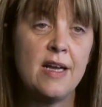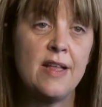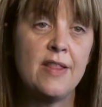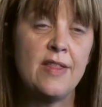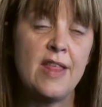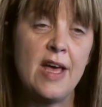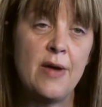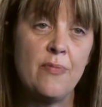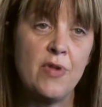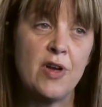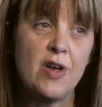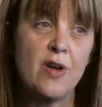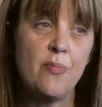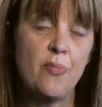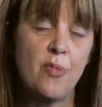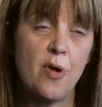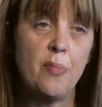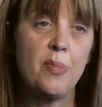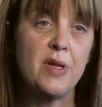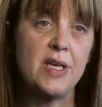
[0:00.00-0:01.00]
then we can
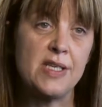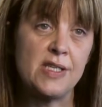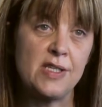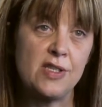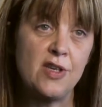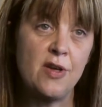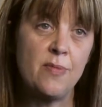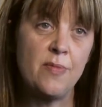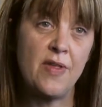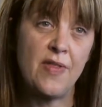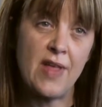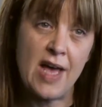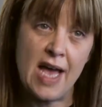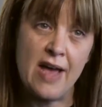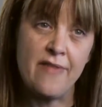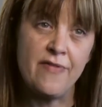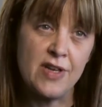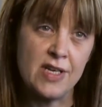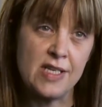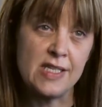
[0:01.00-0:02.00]
probably assume that that
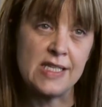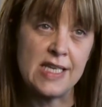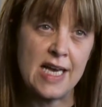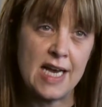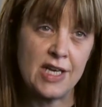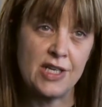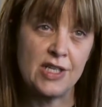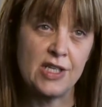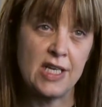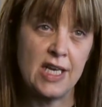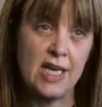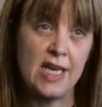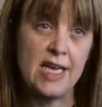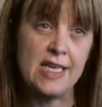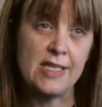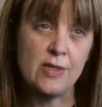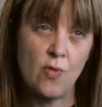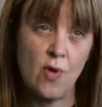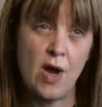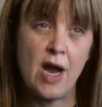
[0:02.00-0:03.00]
evidence actually
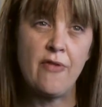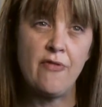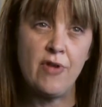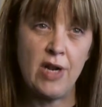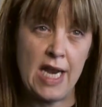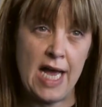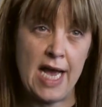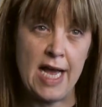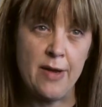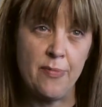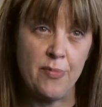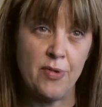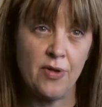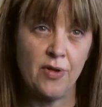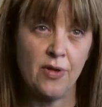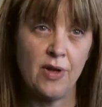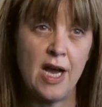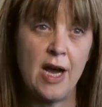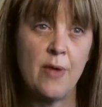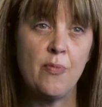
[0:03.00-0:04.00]
is quite
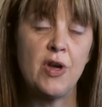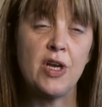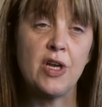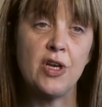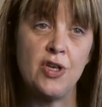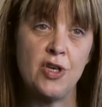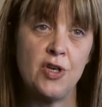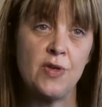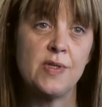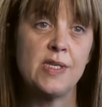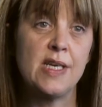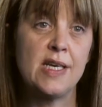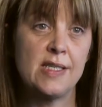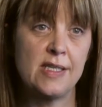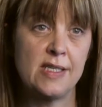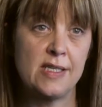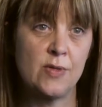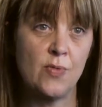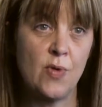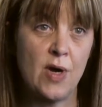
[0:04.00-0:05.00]
reliable, and we can use
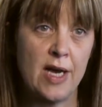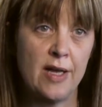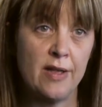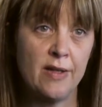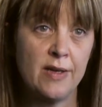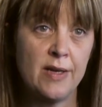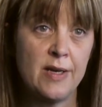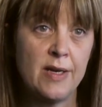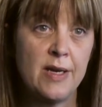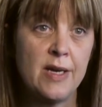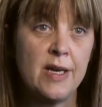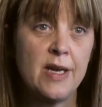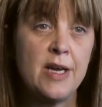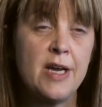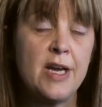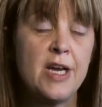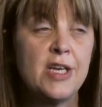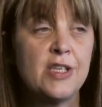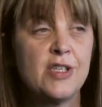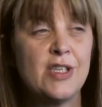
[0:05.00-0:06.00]
that as well.
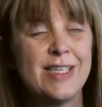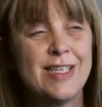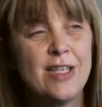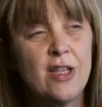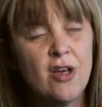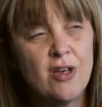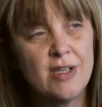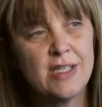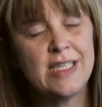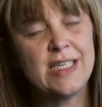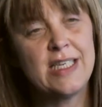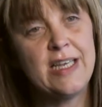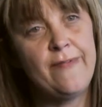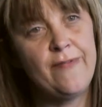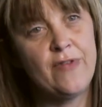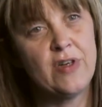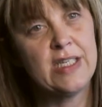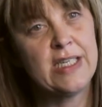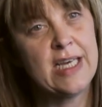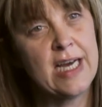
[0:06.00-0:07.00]
So there's lots of
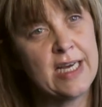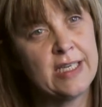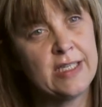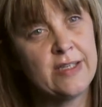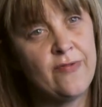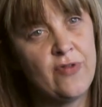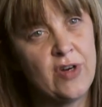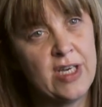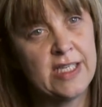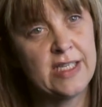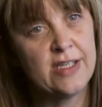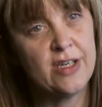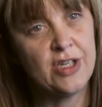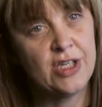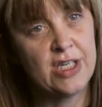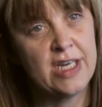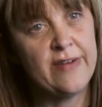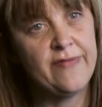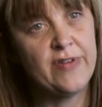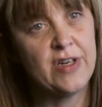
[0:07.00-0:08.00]
different types of research
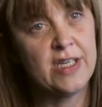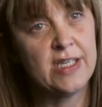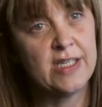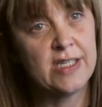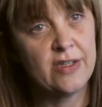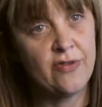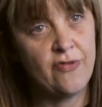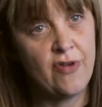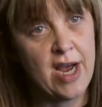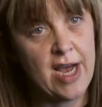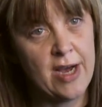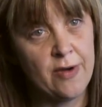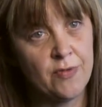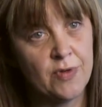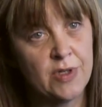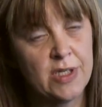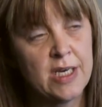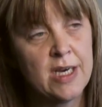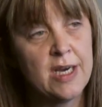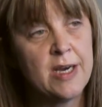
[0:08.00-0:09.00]
and evidence
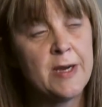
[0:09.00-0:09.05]
around,